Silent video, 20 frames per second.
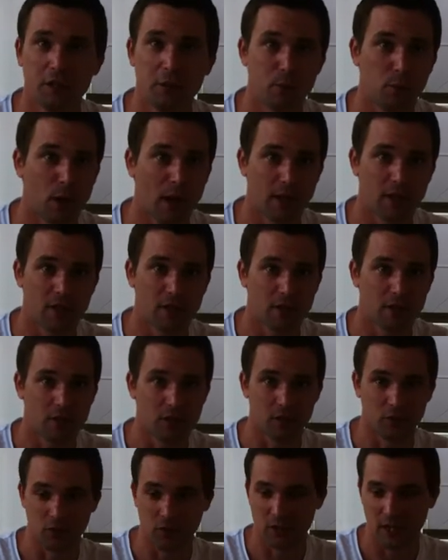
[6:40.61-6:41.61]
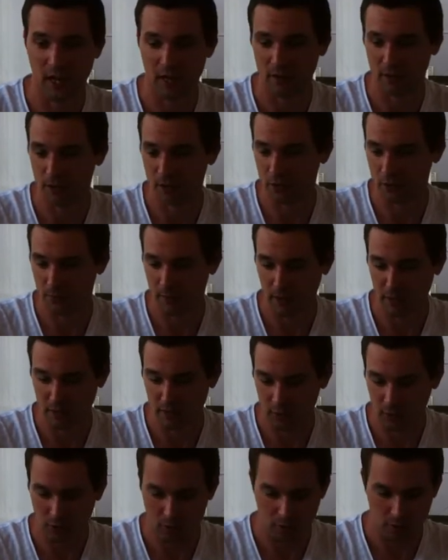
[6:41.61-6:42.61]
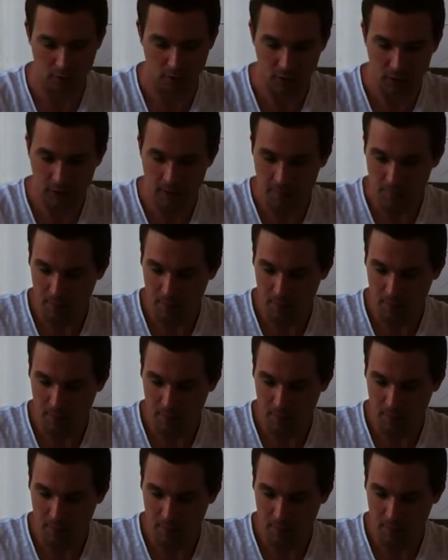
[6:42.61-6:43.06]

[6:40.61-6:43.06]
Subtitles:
you could practice your skills chatting to them, that's for sure.